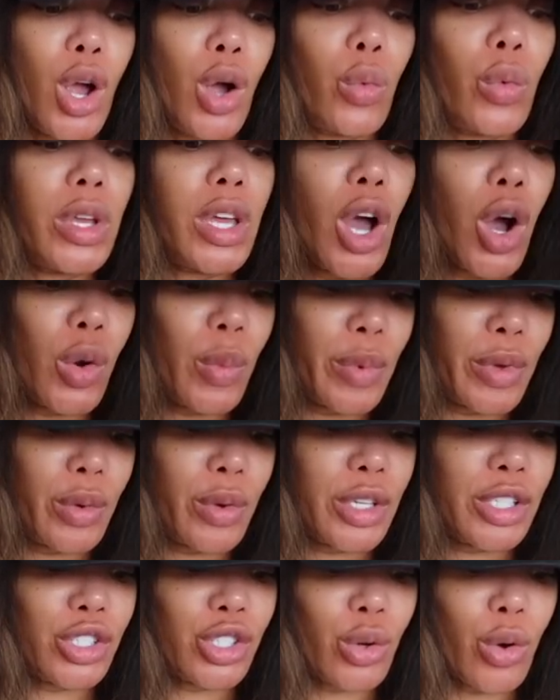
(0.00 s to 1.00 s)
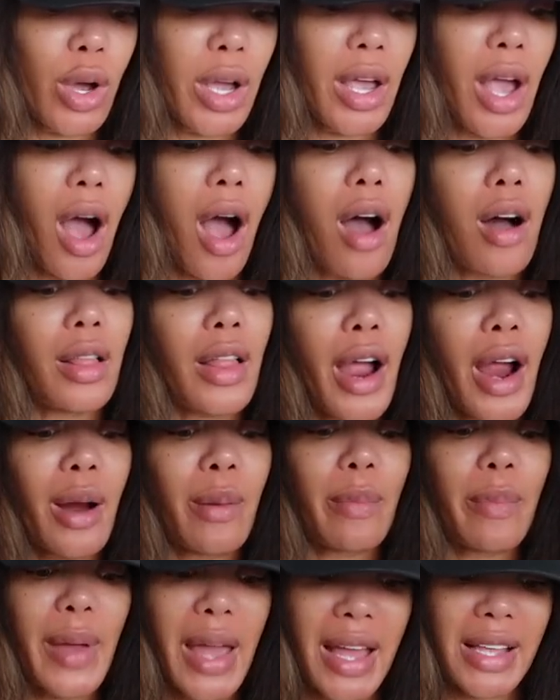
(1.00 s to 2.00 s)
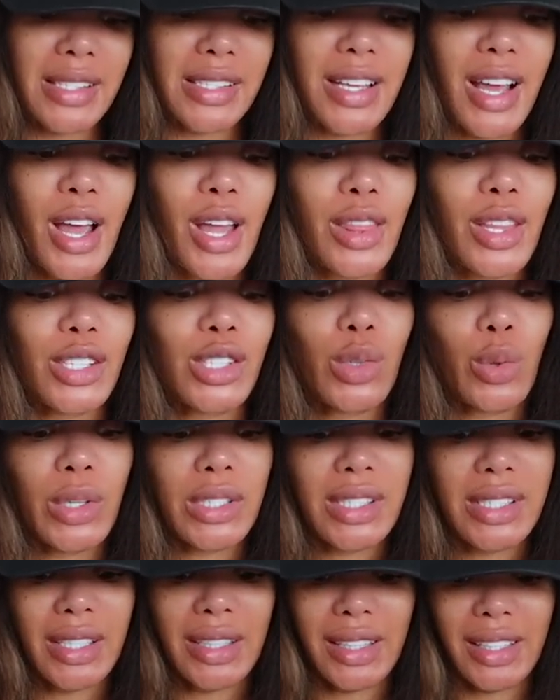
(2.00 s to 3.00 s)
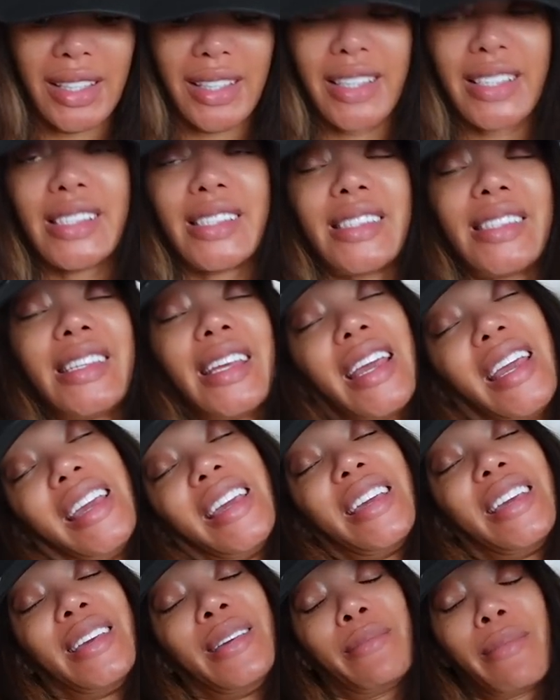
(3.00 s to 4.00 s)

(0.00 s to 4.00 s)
We hope you enjoy. All our best, the Twisted Lilies team.